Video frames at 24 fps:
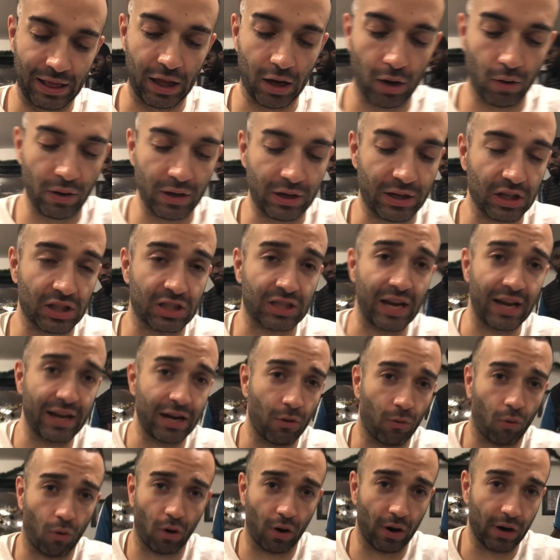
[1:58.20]
literally just send
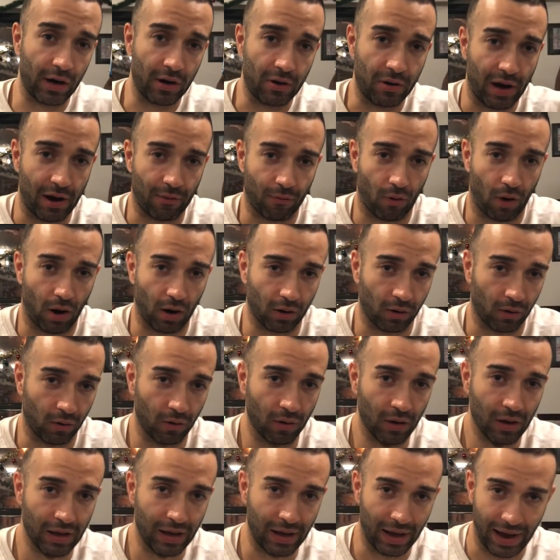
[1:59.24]
a warrior and you have
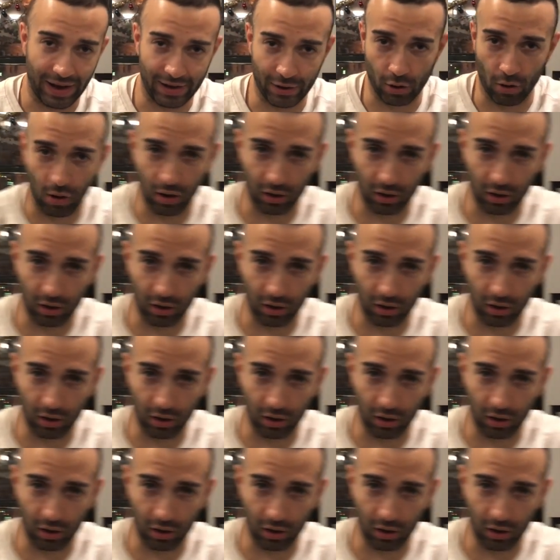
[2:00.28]
Rhongo. And you